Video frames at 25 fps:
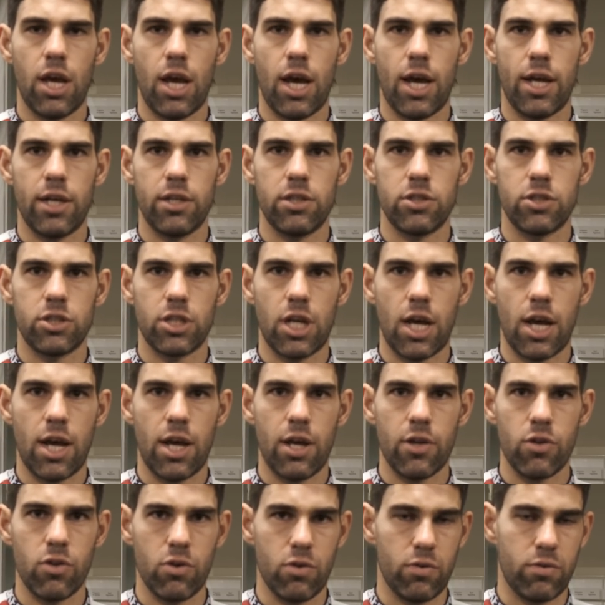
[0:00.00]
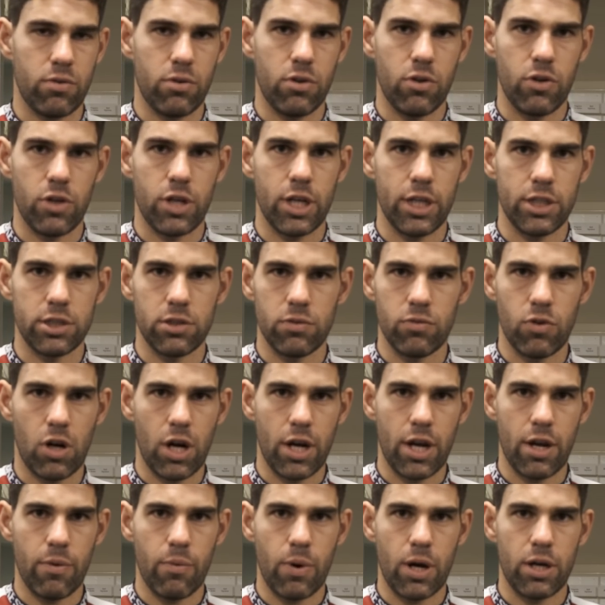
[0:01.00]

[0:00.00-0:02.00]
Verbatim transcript: and you're a decent runner.